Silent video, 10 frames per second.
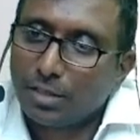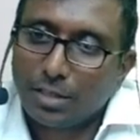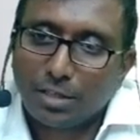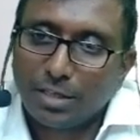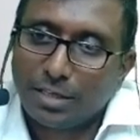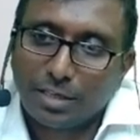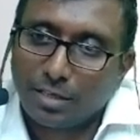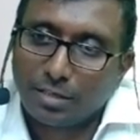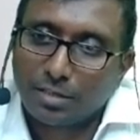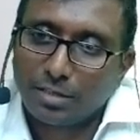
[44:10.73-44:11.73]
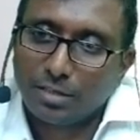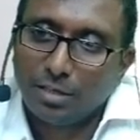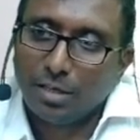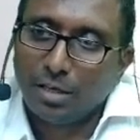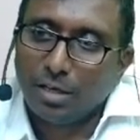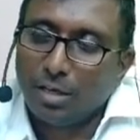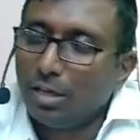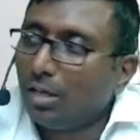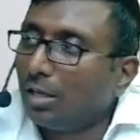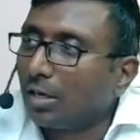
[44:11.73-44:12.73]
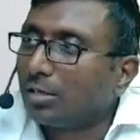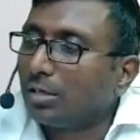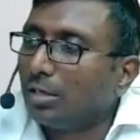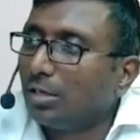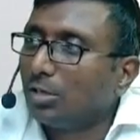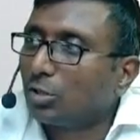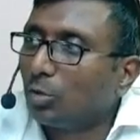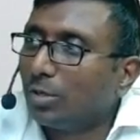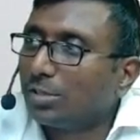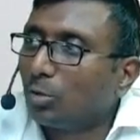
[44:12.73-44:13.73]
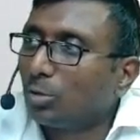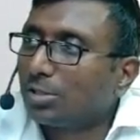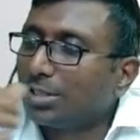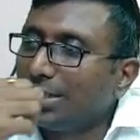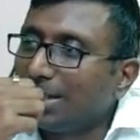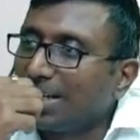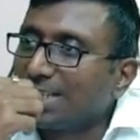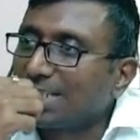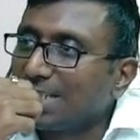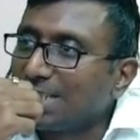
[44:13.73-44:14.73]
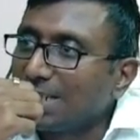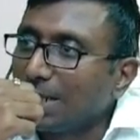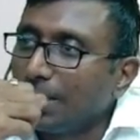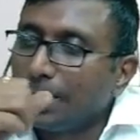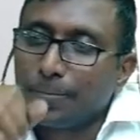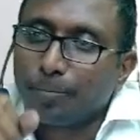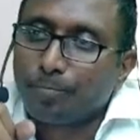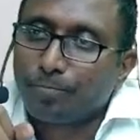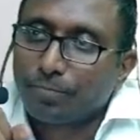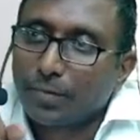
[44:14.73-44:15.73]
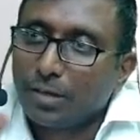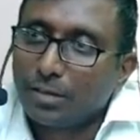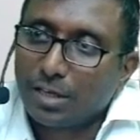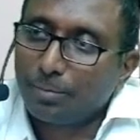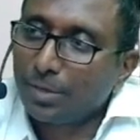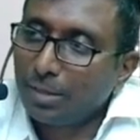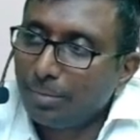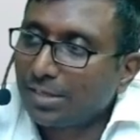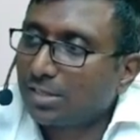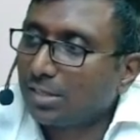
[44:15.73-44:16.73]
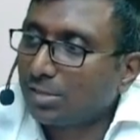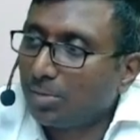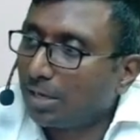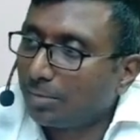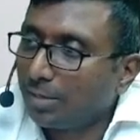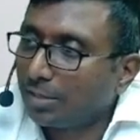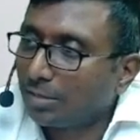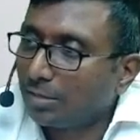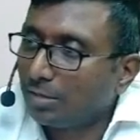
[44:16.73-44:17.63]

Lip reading: Till that I cannot. Right. So what is the question he raised here? The company makes the smart meter.